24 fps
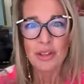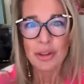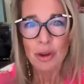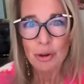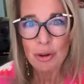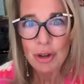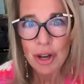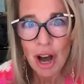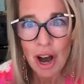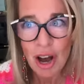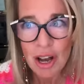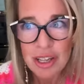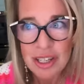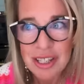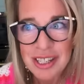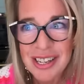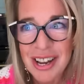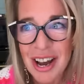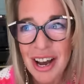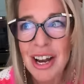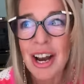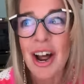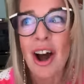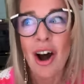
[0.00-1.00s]
So
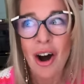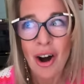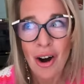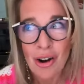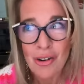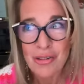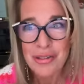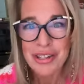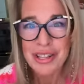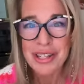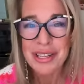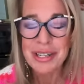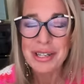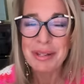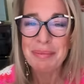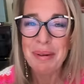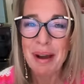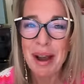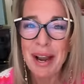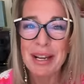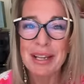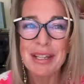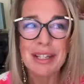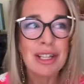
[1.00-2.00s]
last night after the
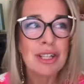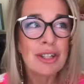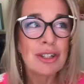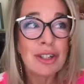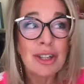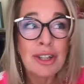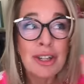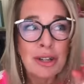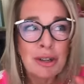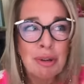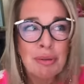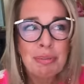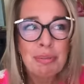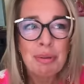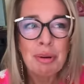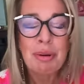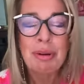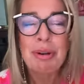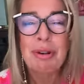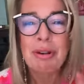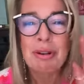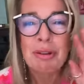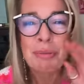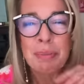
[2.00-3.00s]
debate, this cute
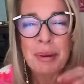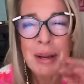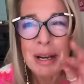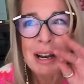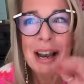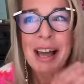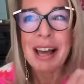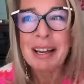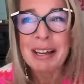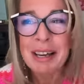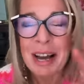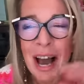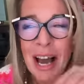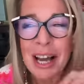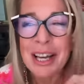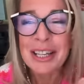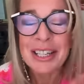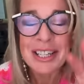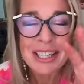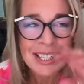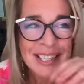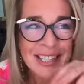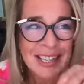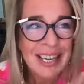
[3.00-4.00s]
boy who'd been like, I
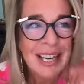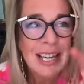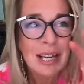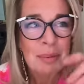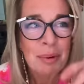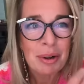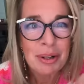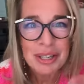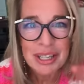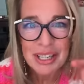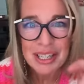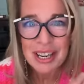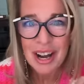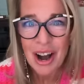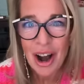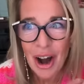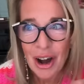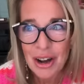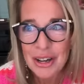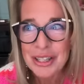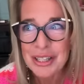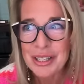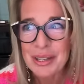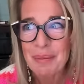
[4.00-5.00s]
could see he wanted
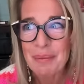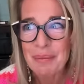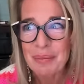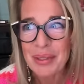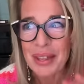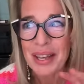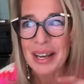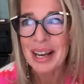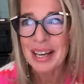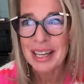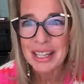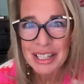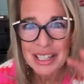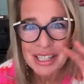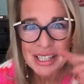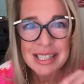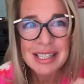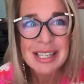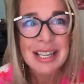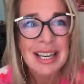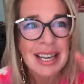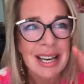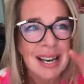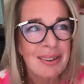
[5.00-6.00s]
to ask something.
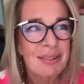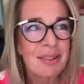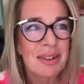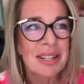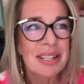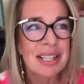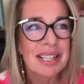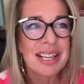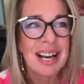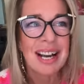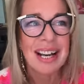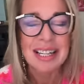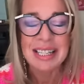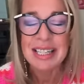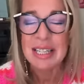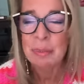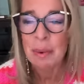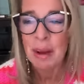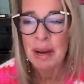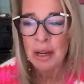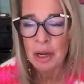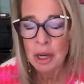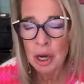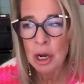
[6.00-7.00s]
He
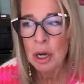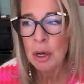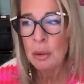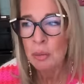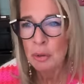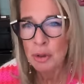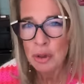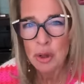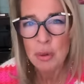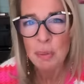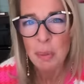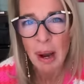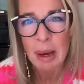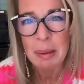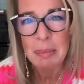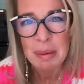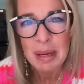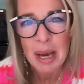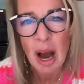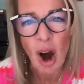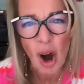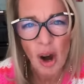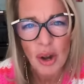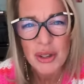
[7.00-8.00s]
went, would you
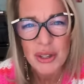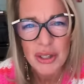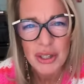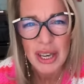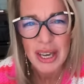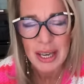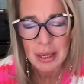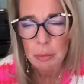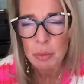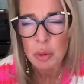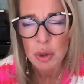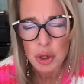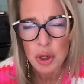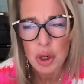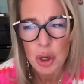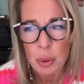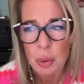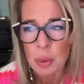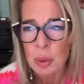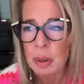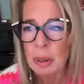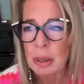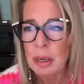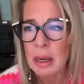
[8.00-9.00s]
mind me asking? Would
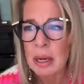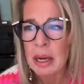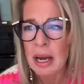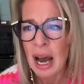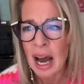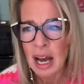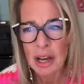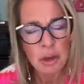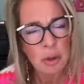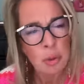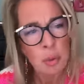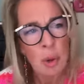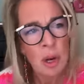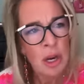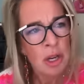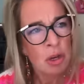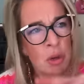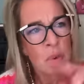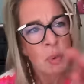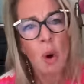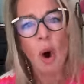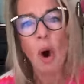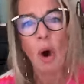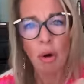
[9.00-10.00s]
you? Are
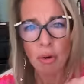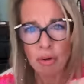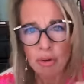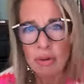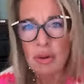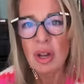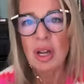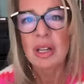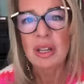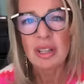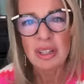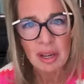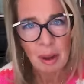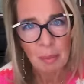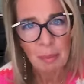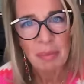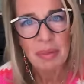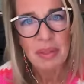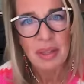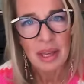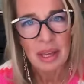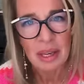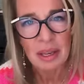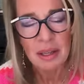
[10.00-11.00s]
you on
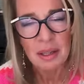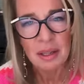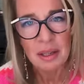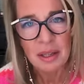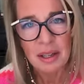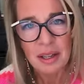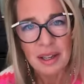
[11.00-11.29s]
something?